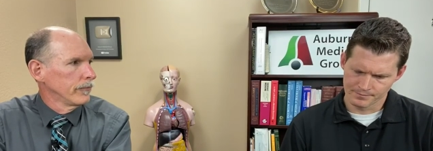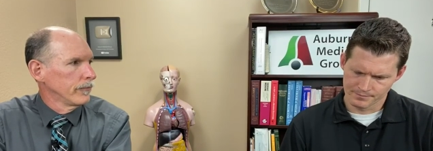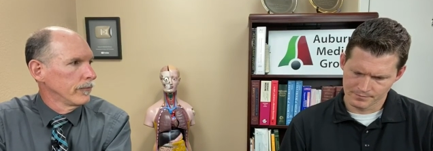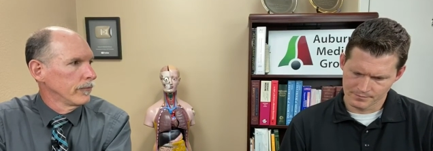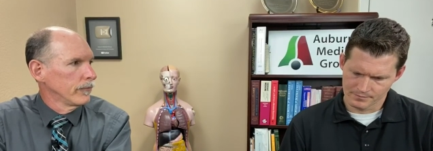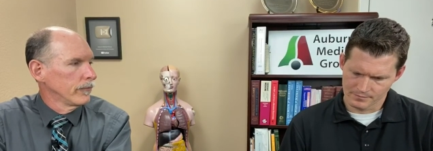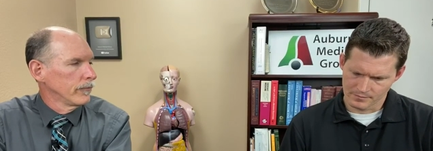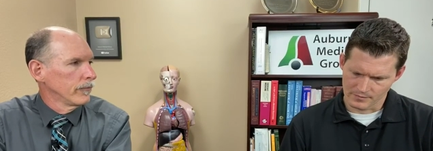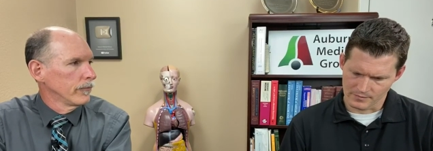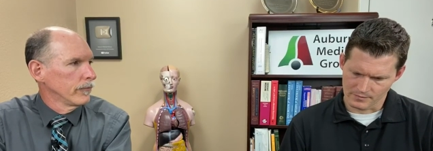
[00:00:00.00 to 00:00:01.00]

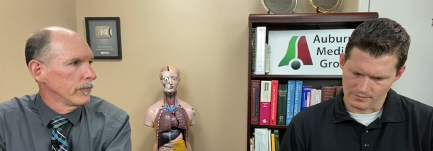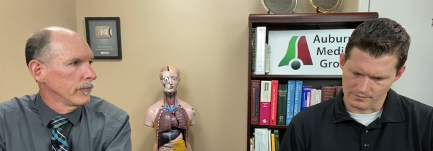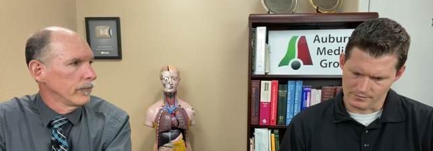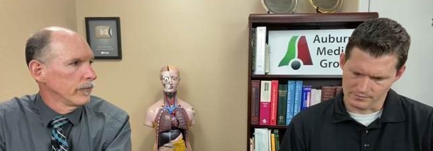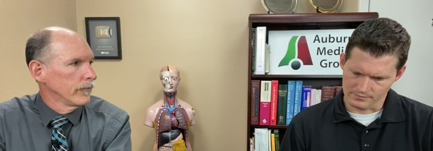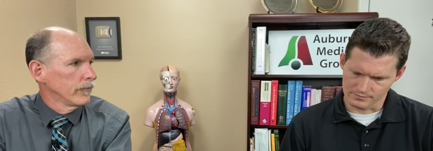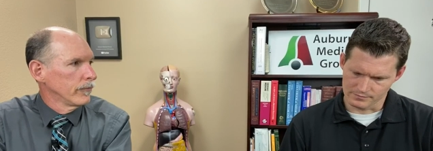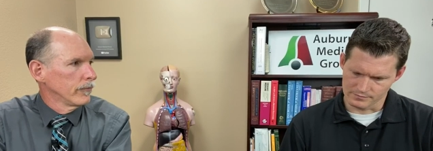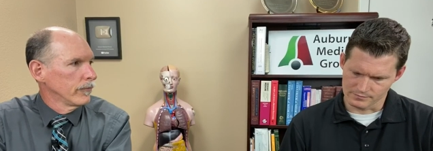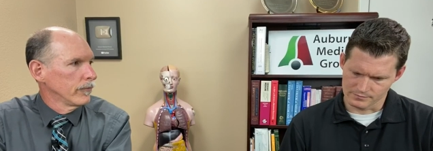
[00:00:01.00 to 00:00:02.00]

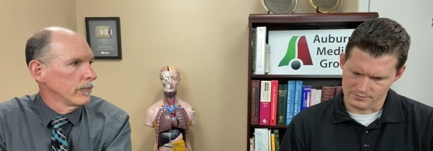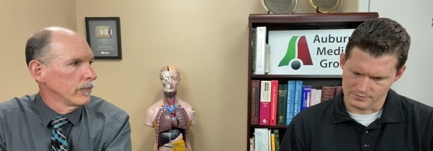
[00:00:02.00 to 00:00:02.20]
[no speech]